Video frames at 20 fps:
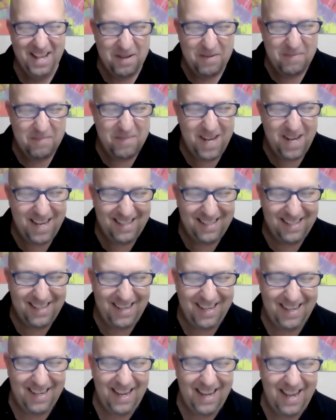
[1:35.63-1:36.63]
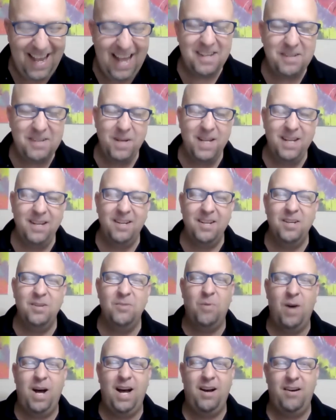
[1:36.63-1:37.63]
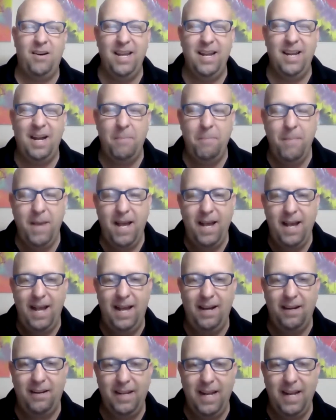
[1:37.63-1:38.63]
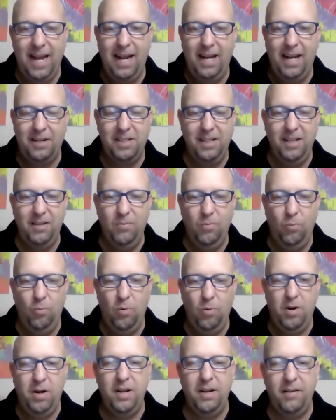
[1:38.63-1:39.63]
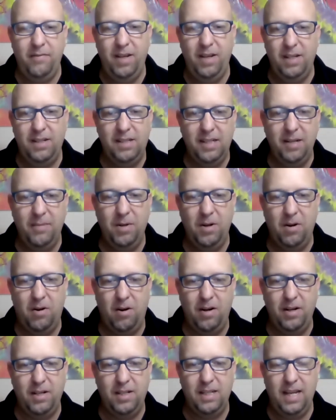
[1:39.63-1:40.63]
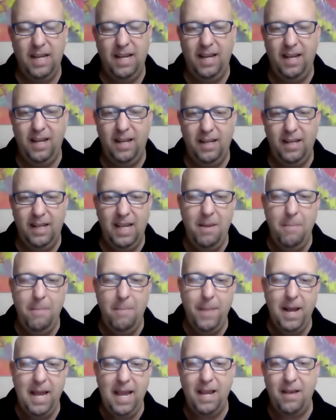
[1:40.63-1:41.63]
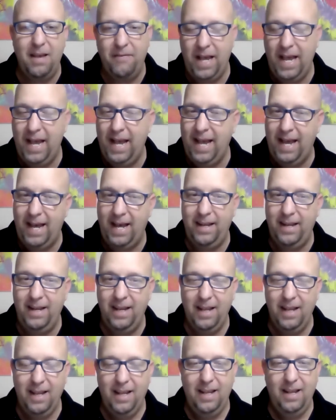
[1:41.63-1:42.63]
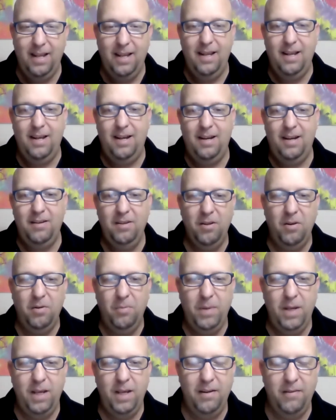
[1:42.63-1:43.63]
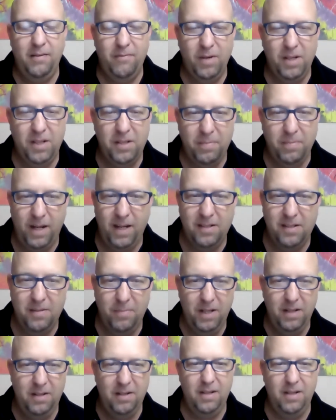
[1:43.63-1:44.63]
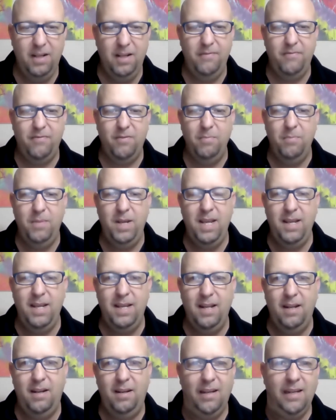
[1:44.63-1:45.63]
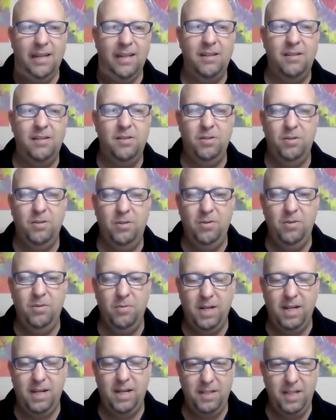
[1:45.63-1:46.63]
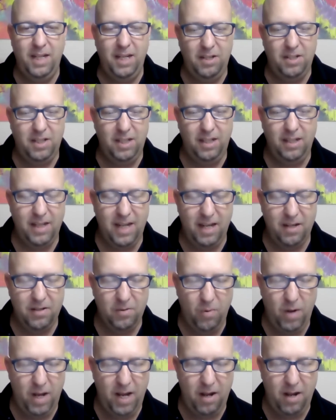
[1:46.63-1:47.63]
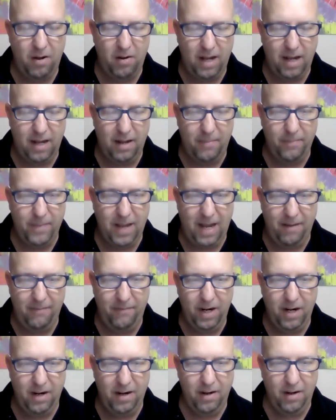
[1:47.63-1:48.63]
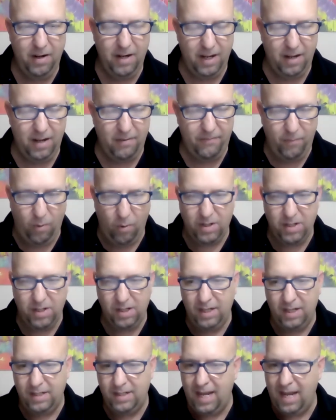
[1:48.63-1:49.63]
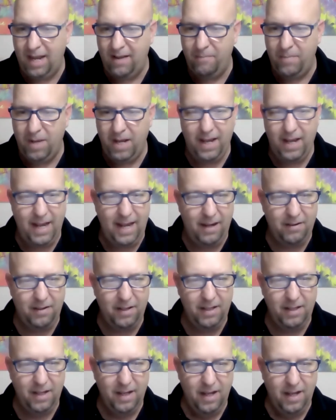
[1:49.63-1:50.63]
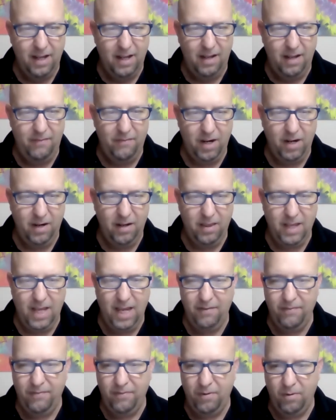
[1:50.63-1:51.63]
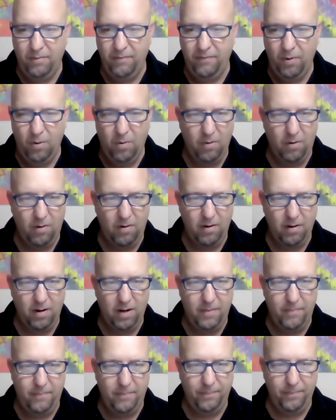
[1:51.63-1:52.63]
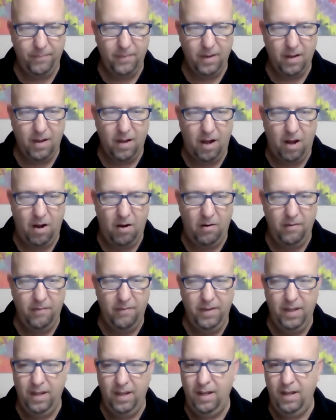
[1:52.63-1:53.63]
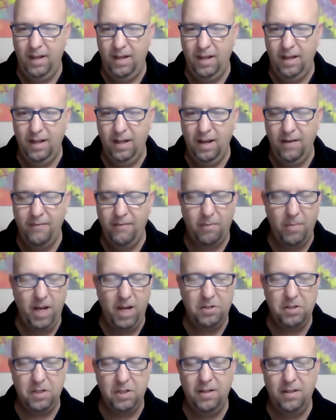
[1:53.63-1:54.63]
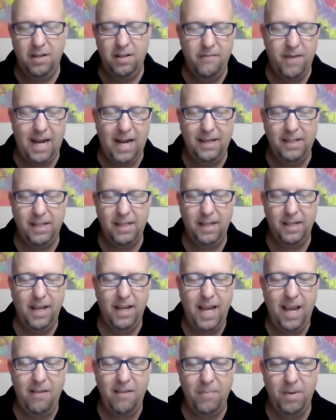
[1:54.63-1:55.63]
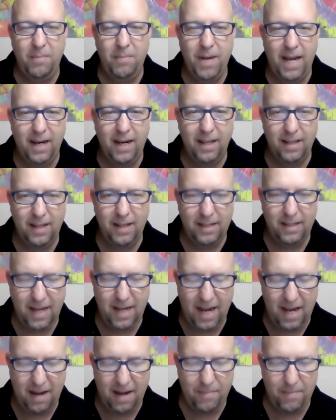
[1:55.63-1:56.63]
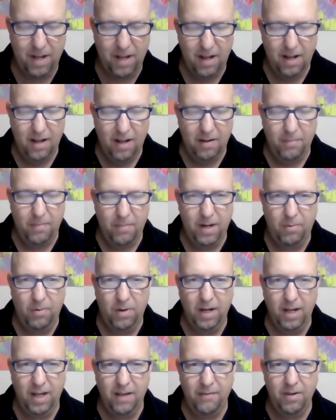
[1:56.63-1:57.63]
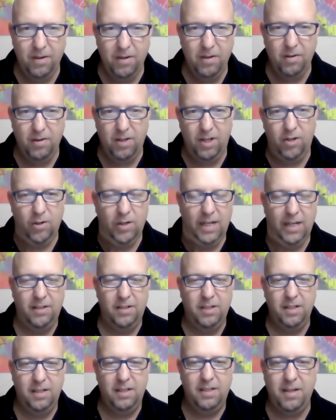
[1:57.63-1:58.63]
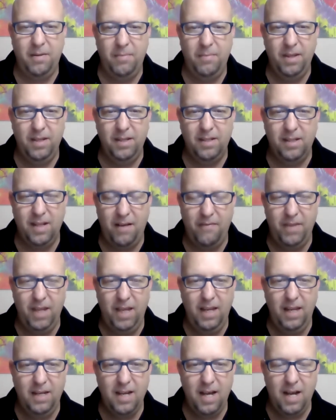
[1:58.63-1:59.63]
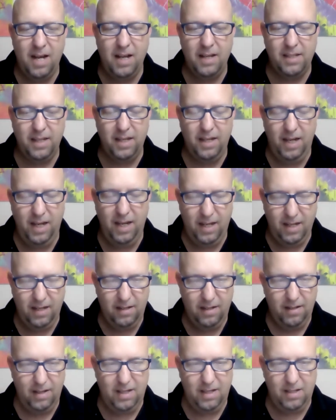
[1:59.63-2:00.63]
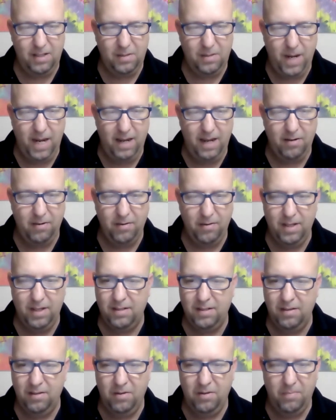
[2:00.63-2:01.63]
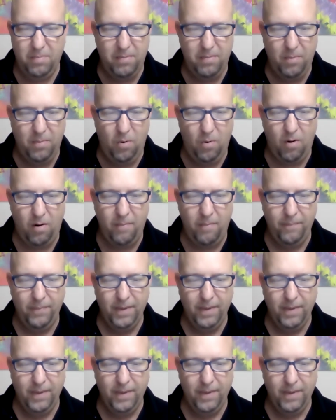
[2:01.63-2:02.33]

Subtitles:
But it has been a good while, and I met Alan actually in one of his seminars, and he may have had a little bit of responsibility for me getting into teaching as well. I'm very fortunate to have met Alan and very thankful for all of the information and the advice that he gave me back at that time. But I want to give a little introduction to some of the stuff that he does, and he can expand on this a little bit more.